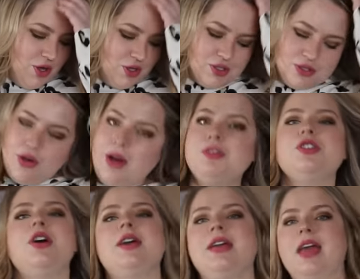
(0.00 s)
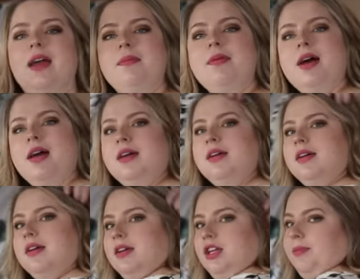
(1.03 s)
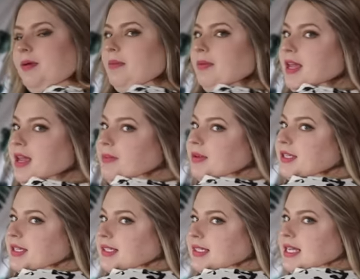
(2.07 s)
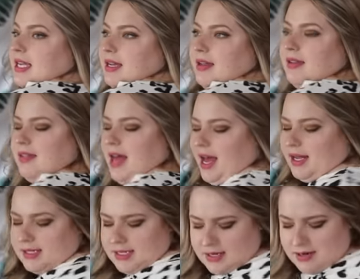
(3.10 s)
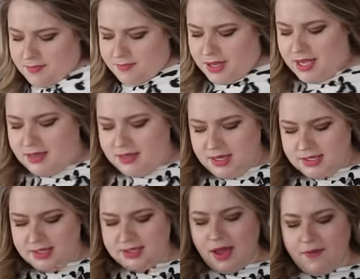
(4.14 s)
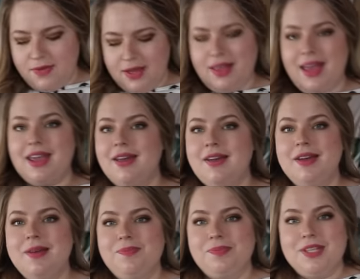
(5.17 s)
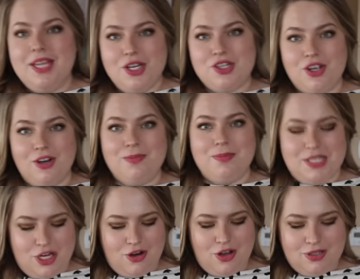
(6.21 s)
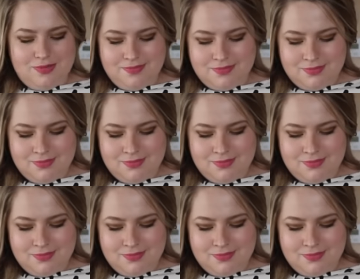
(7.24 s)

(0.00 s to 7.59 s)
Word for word: So I'm sure on camera, you're probably able to see that, but this is definitely like t-shirt material.